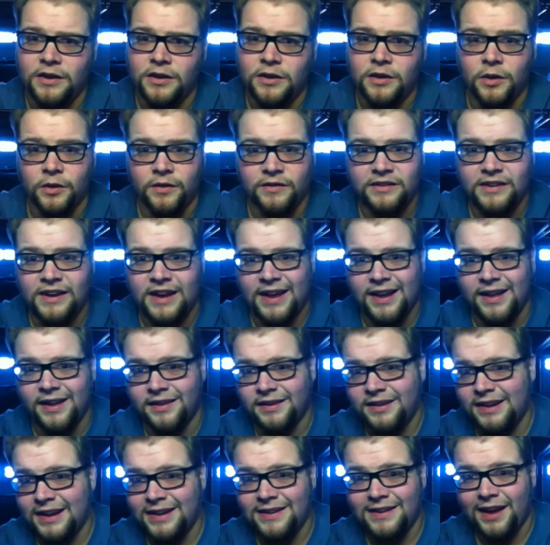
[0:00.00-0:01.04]
you know, it's kind
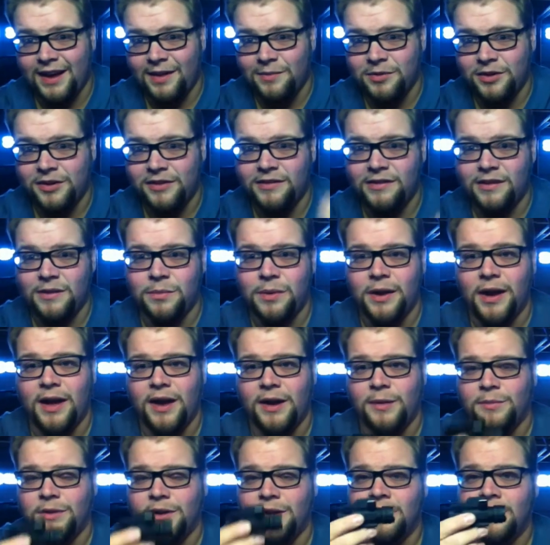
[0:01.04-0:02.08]
of daytime, you can see
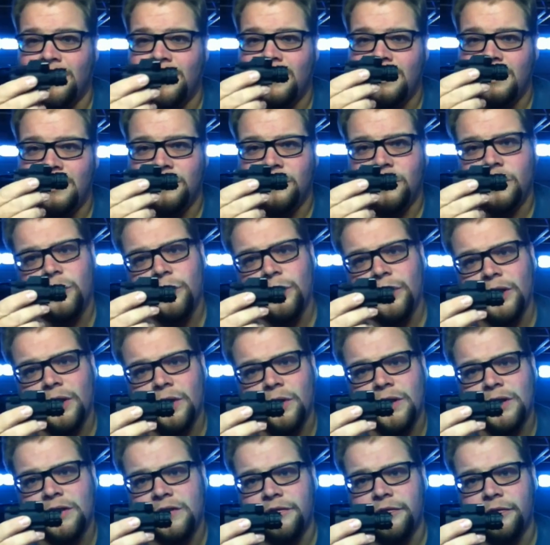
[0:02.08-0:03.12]
behind me, so you really
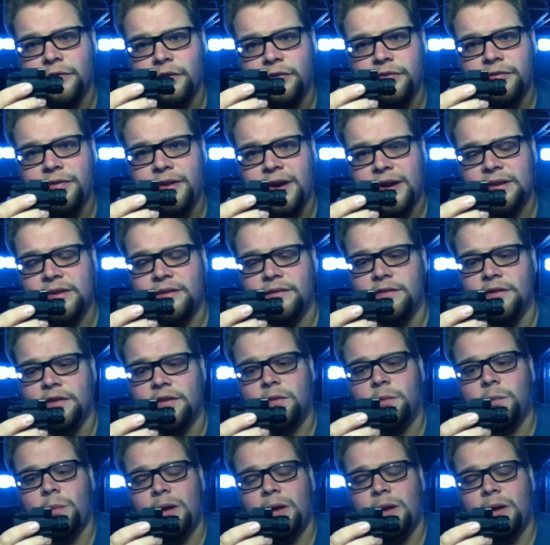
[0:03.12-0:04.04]
don't get the full effect of this.